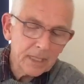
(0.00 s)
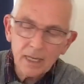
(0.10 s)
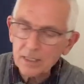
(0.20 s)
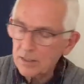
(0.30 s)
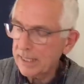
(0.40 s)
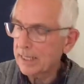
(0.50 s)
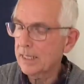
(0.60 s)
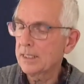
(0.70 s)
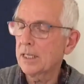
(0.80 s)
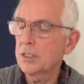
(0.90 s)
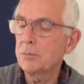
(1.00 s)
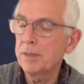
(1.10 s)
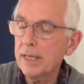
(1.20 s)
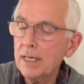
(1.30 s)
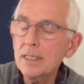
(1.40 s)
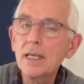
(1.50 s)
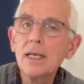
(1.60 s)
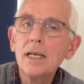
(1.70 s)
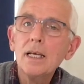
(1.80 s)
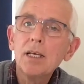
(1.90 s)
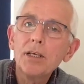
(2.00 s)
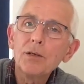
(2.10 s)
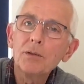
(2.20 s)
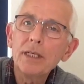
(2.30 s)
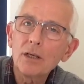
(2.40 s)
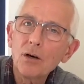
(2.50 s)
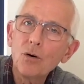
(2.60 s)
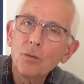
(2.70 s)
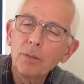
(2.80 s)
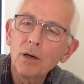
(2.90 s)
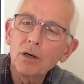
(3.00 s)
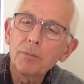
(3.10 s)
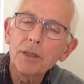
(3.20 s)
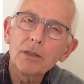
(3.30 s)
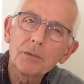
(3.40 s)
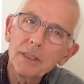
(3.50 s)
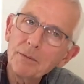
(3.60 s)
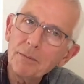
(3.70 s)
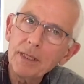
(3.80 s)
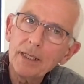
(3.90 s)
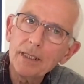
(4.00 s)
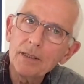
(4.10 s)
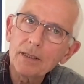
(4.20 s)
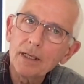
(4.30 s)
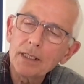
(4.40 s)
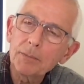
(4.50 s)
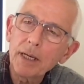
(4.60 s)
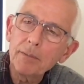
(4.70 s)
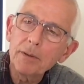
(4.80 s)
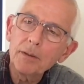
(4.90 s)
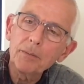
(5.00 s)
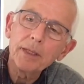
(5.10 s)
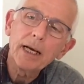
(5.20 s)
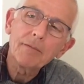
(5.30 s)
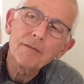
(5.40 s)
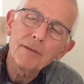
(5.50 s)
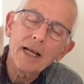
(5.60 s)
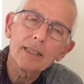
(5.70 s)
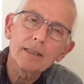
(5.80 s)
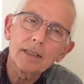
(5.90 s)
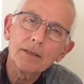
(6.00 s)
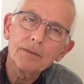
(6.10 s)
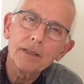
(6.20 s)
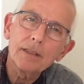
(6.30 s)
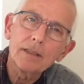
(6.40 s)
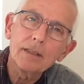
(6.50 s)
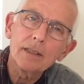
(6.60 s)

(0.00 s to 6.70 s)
And in conjunction with that, you'll need a cork block, because whenever we use glass paper we have a flat surface